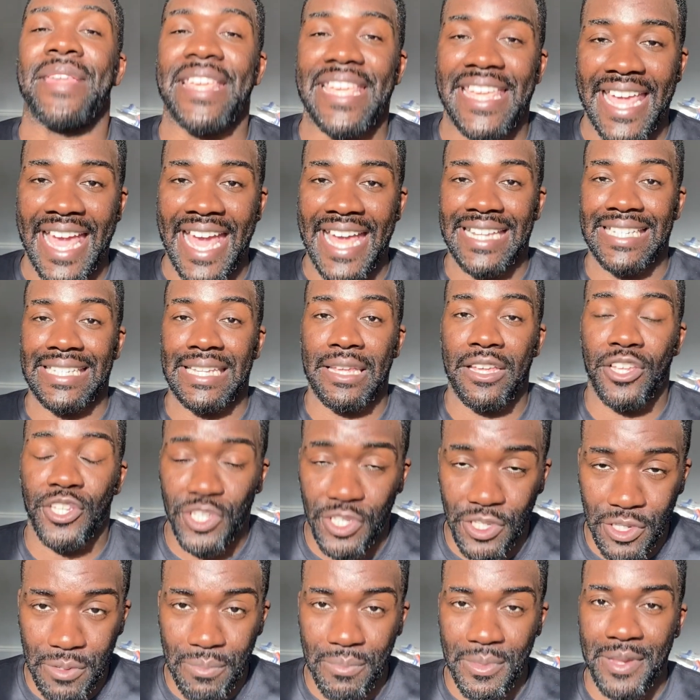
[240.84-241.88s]
me as a
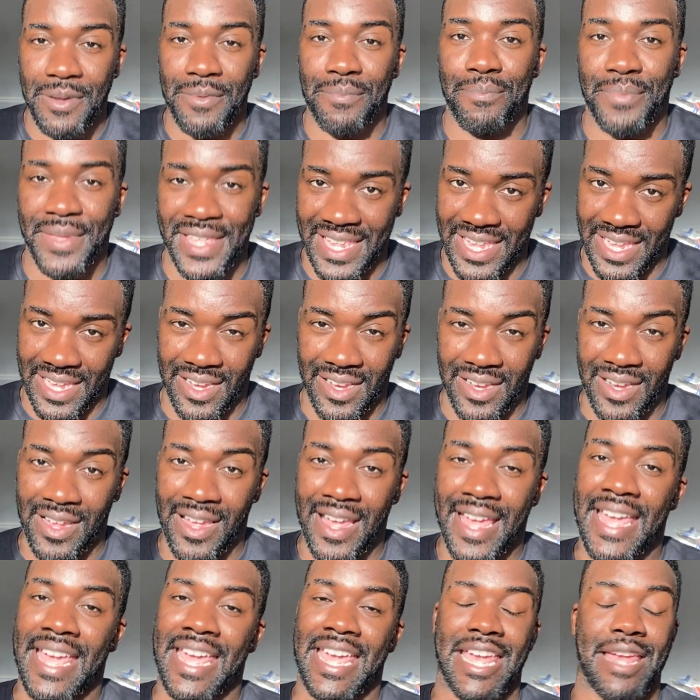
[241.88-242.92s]
human being,
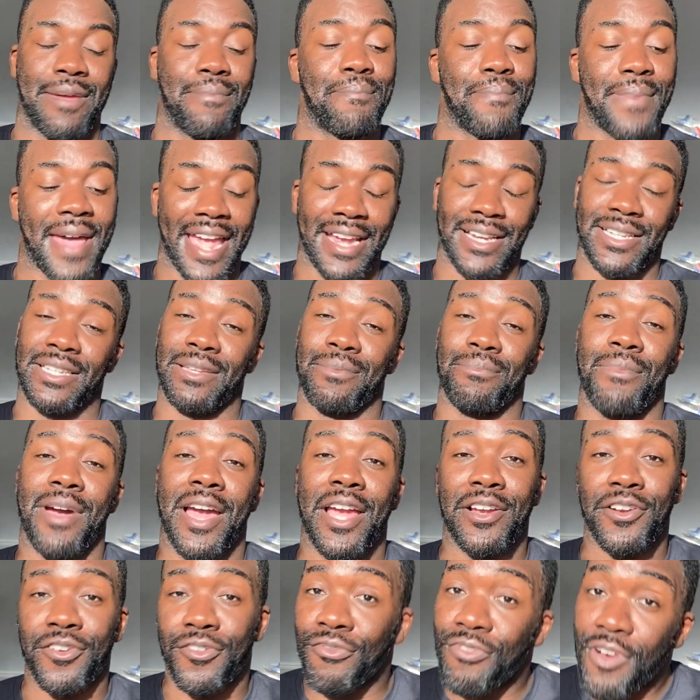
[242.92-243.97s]
impacting
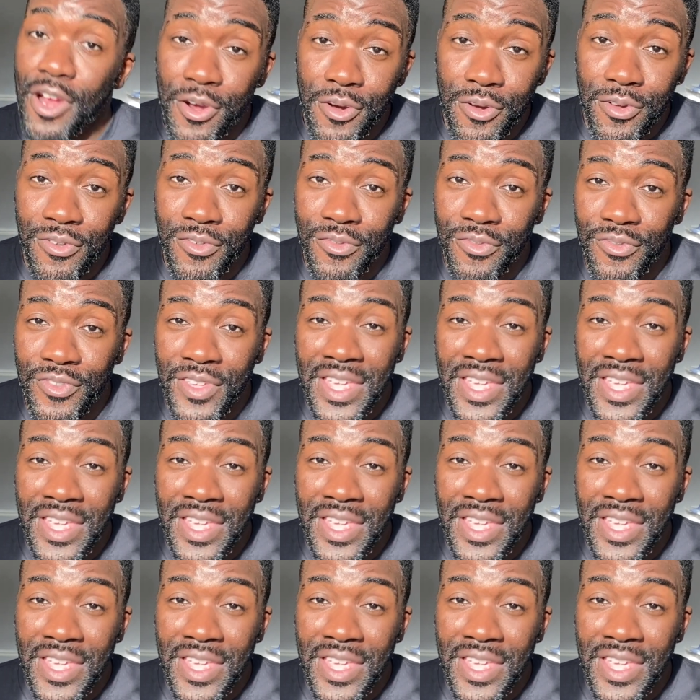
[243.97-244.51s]
my growth.